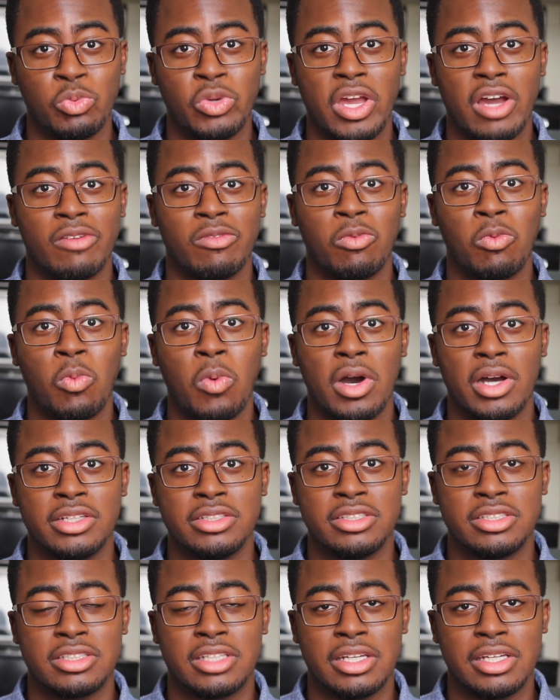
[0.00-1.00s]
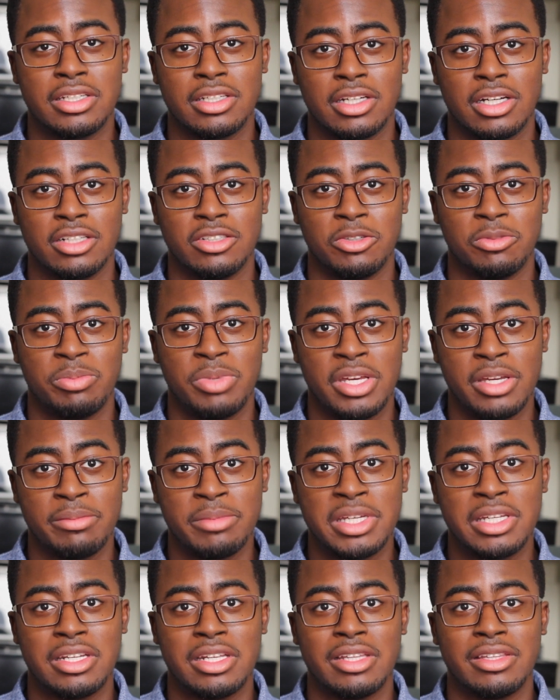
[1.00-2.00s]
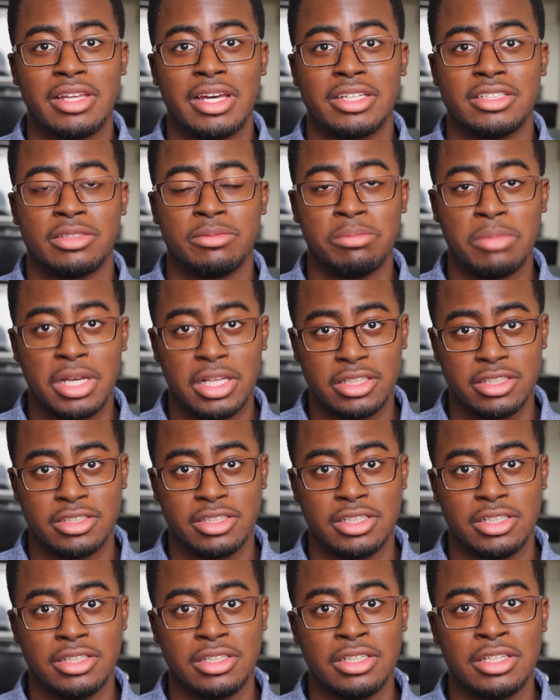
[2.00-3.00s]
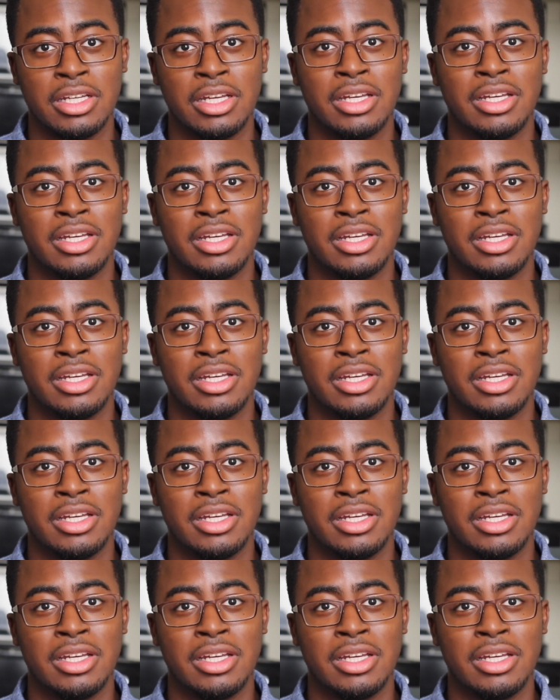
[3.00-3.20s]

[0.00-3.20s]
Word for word: We have one skin color pigment and that's melanin.